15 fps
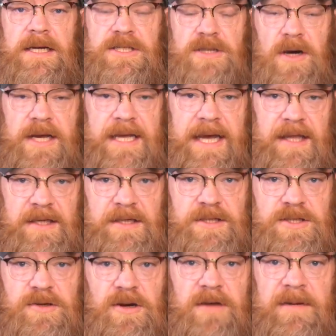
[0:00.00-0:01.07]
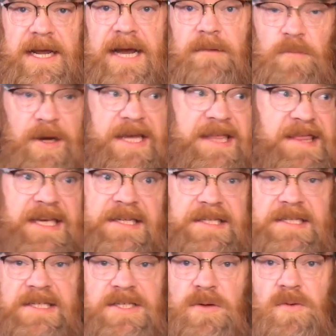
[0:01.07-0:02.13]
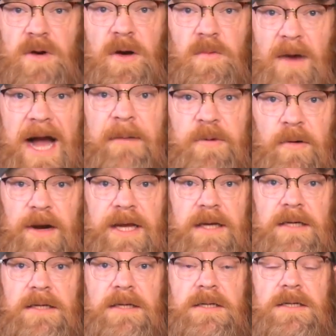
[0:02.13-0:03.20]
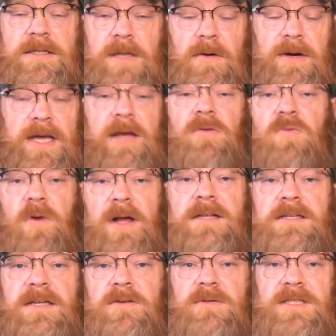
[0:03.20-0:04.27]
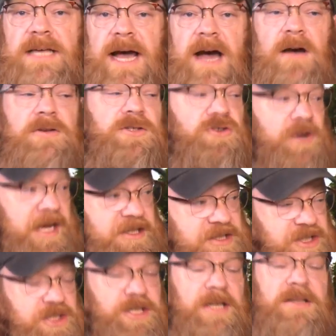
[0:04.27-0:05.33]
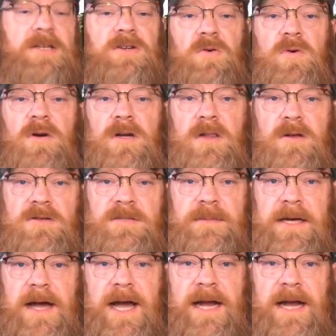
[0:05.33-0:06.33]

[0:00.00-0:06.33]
and start yelling and screaming at him. Ricky thinks this is a, a robbery. So he runs into his house, tries to shut the door and close it